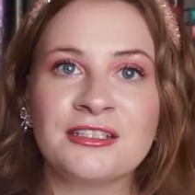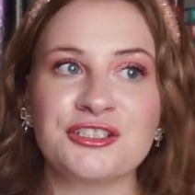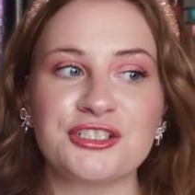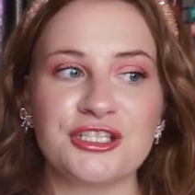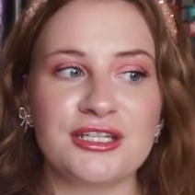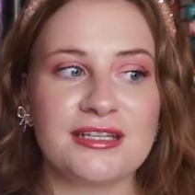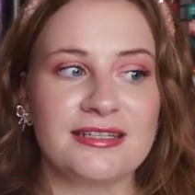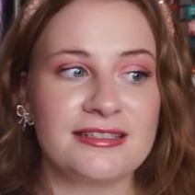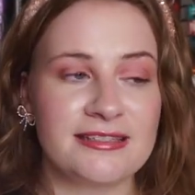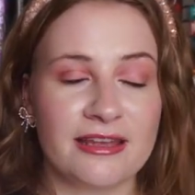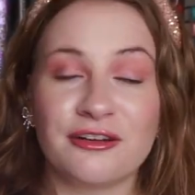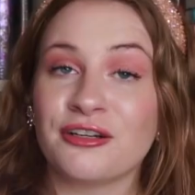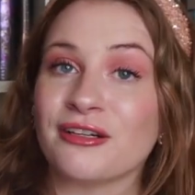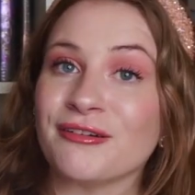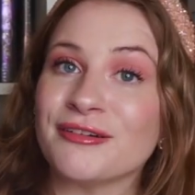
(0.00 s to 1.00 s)
She is
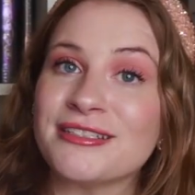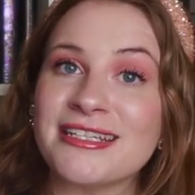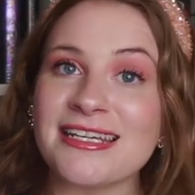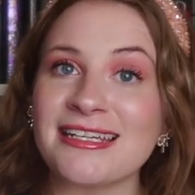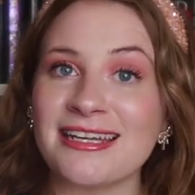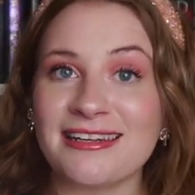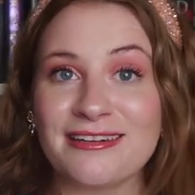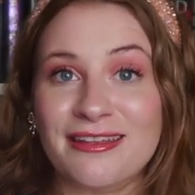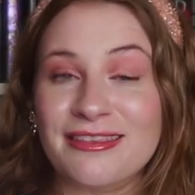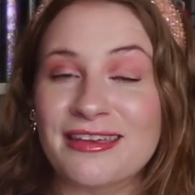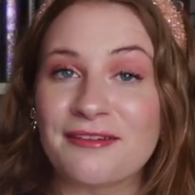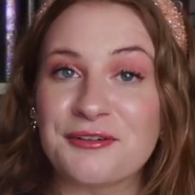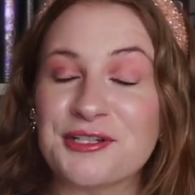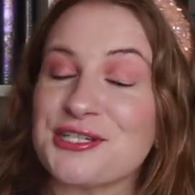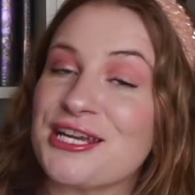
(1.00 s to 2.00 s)
set in her routine and
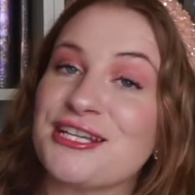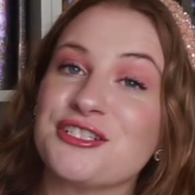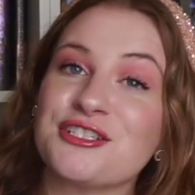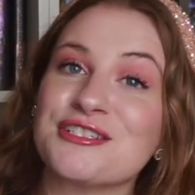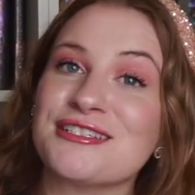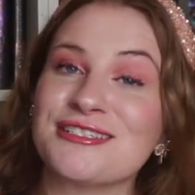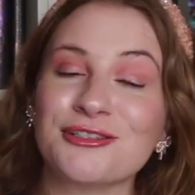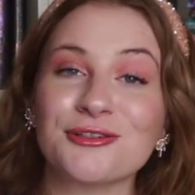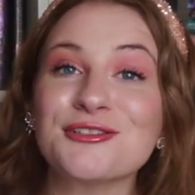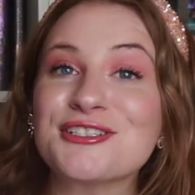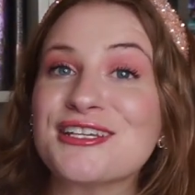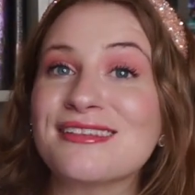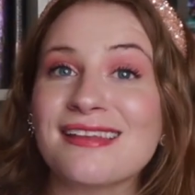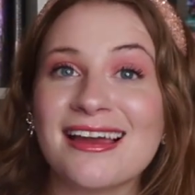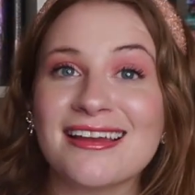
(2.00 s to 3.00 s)
nothing ever changes until
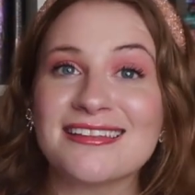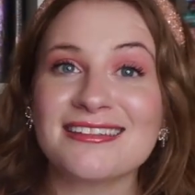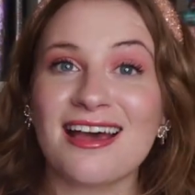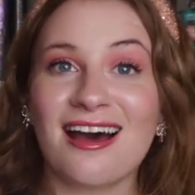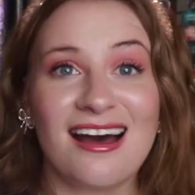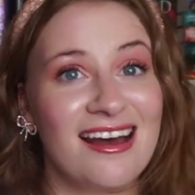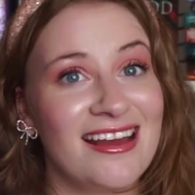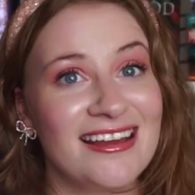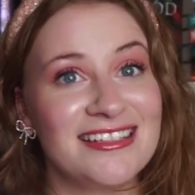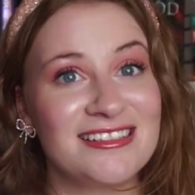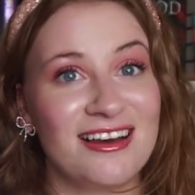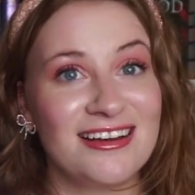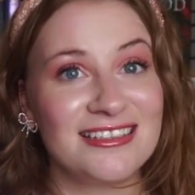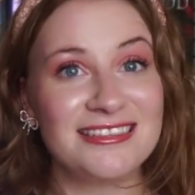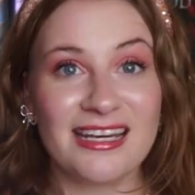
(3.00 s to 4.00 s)
she lands eyes
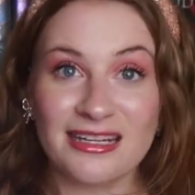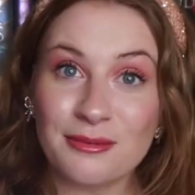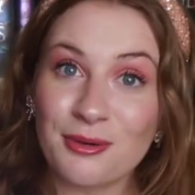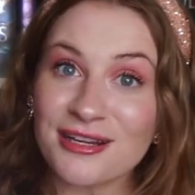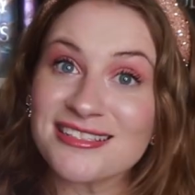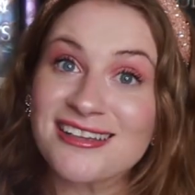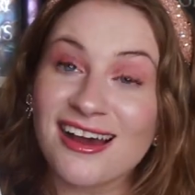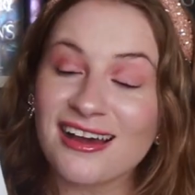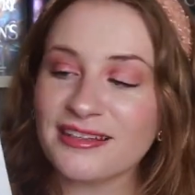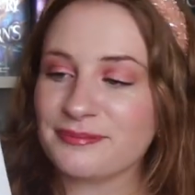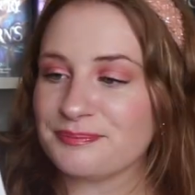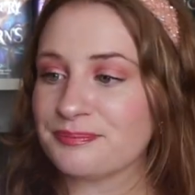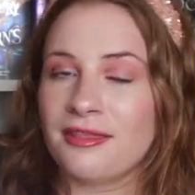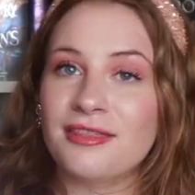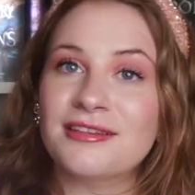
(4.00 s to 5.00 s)
on Teddy
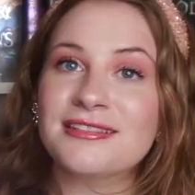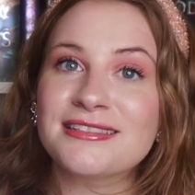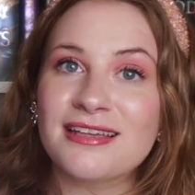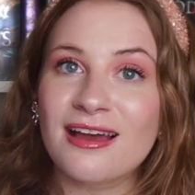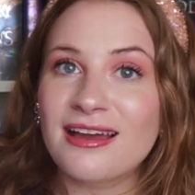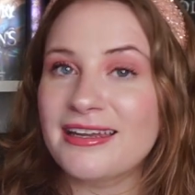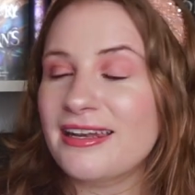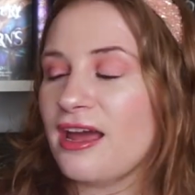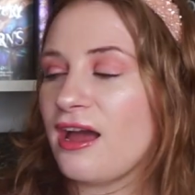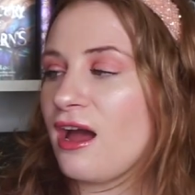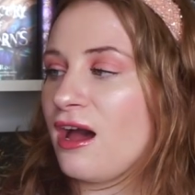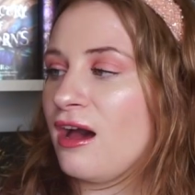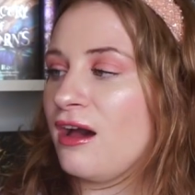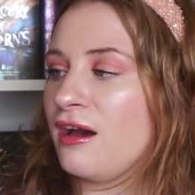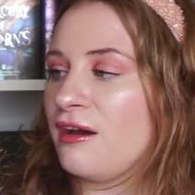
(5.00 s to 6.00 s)
Prescott, the son
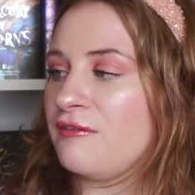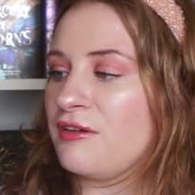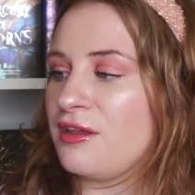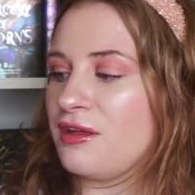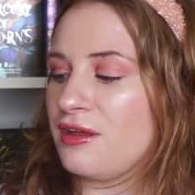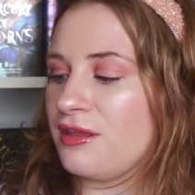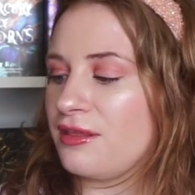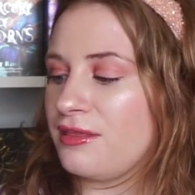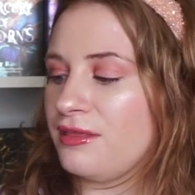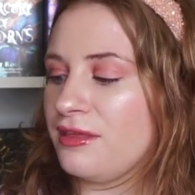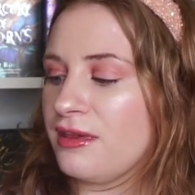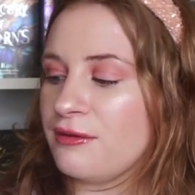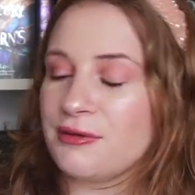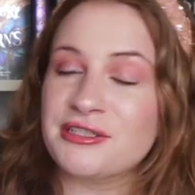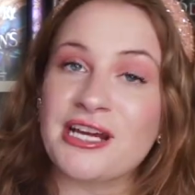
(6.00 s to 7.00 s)
of
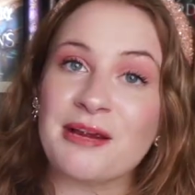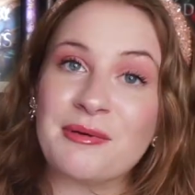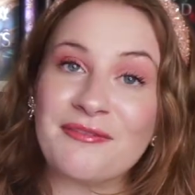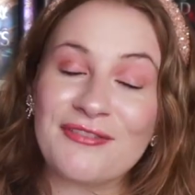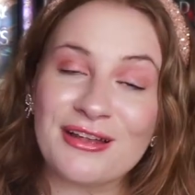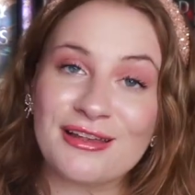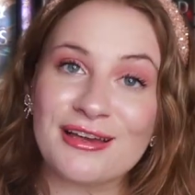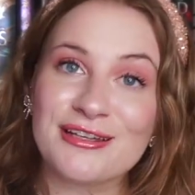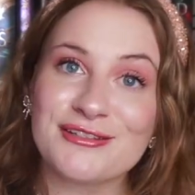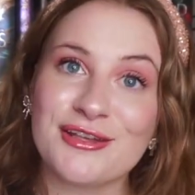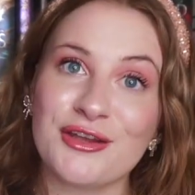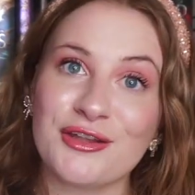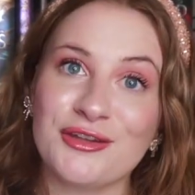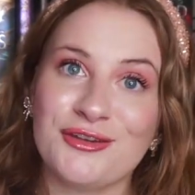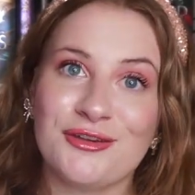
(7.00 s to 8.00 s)
the retirement villa's
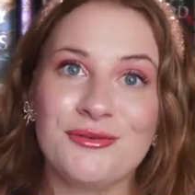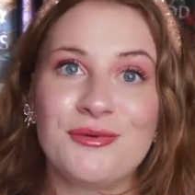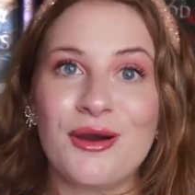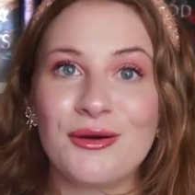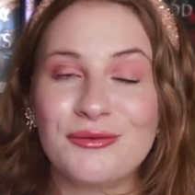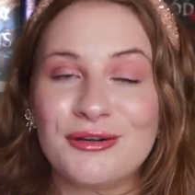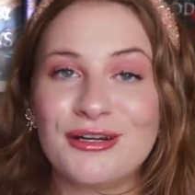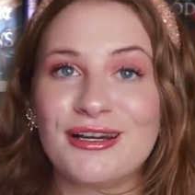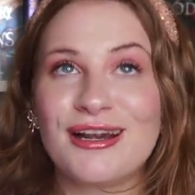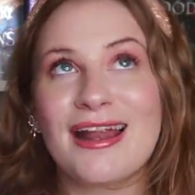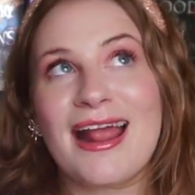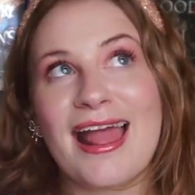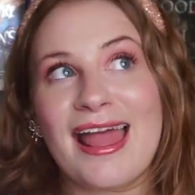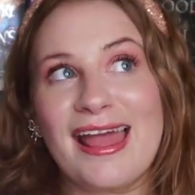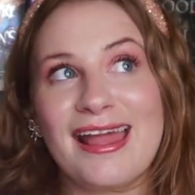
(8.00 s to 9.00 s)
new
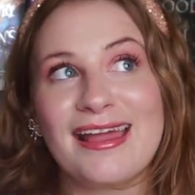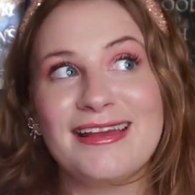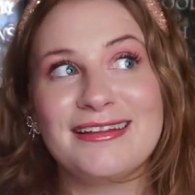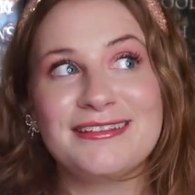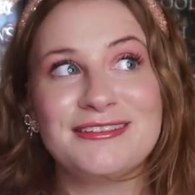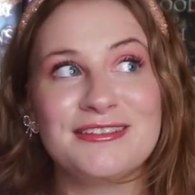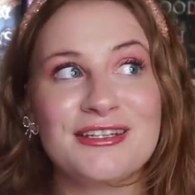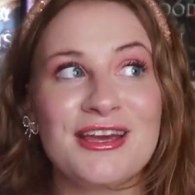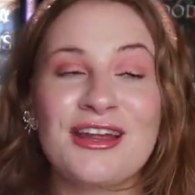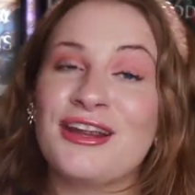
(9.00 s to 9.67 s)
owner and